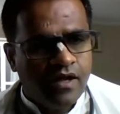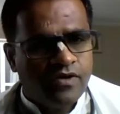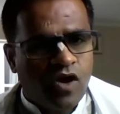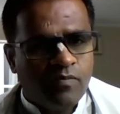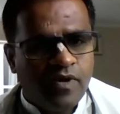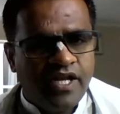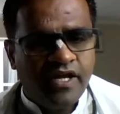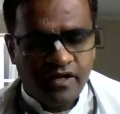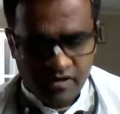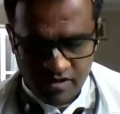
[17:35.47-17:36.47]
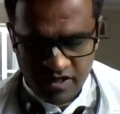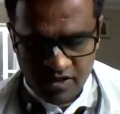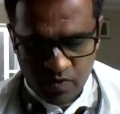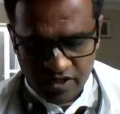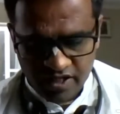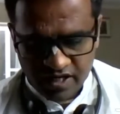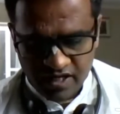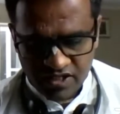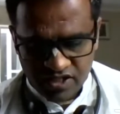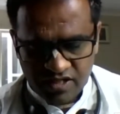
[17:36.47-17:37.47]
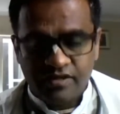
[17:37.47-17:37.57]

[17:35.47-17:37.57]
Normally, in Vedic religion,